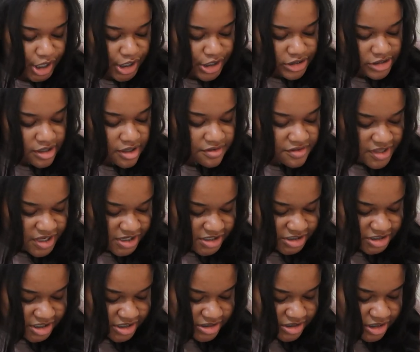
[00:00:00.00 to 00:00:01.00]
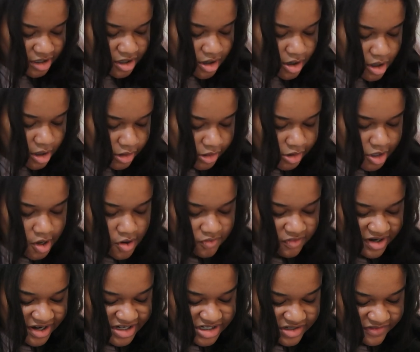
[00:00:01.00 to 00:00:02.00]
So these jeans are called
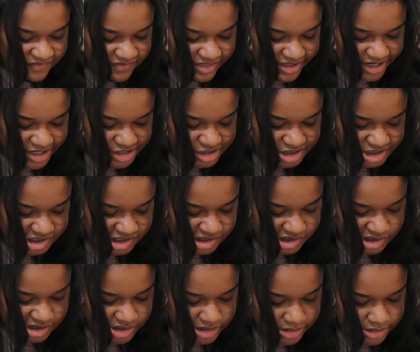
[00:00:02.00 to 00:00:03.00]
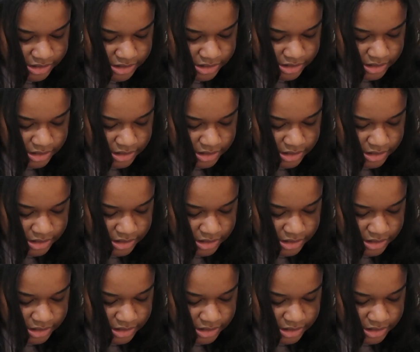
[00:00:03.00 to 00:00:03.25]
low-rise flare jeans,